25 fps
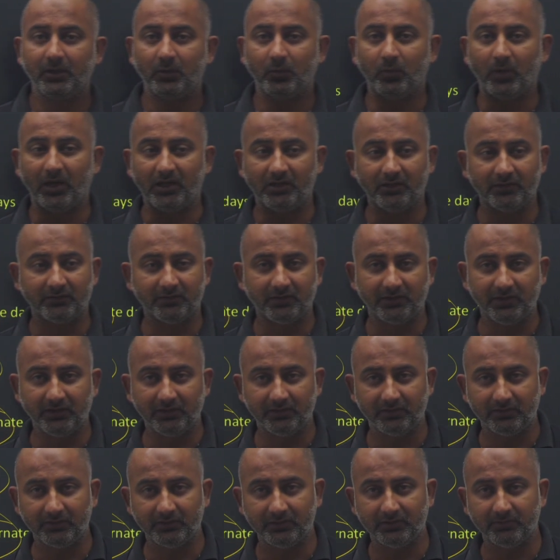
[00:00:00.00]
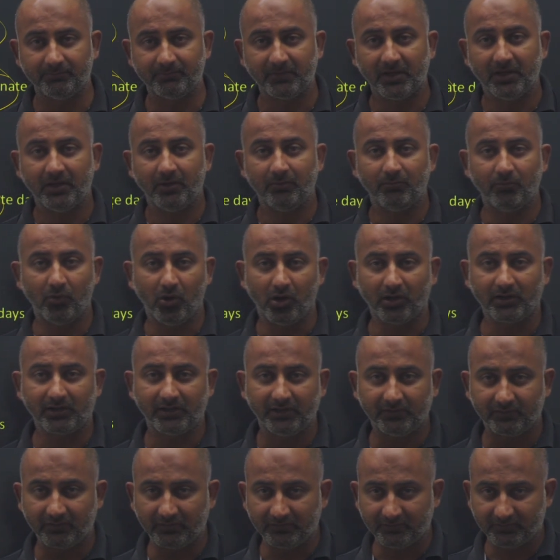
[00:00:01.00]
while you're sitting in the mock
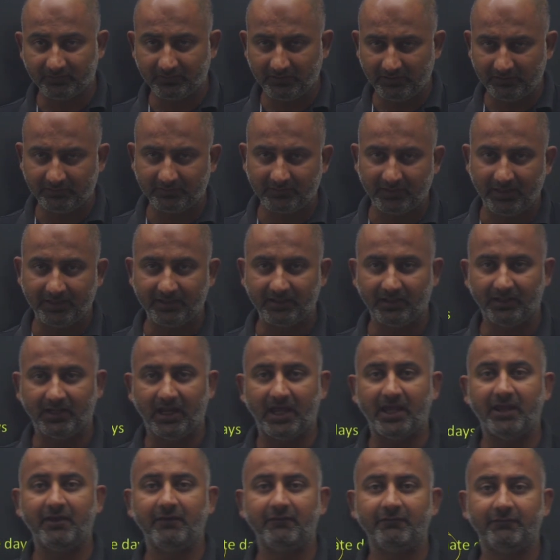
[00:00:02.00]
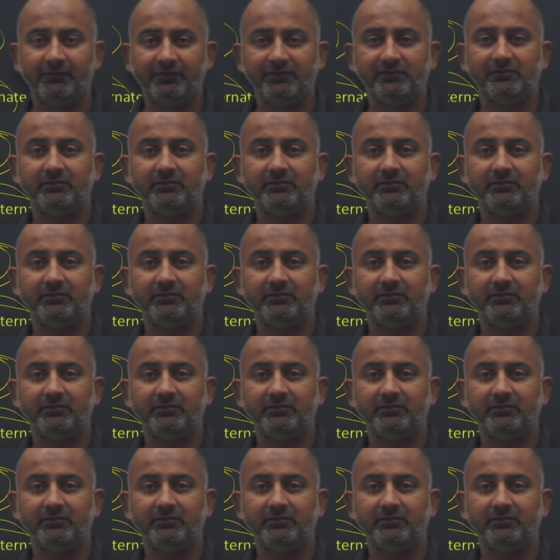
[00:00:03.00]
test, it's like a live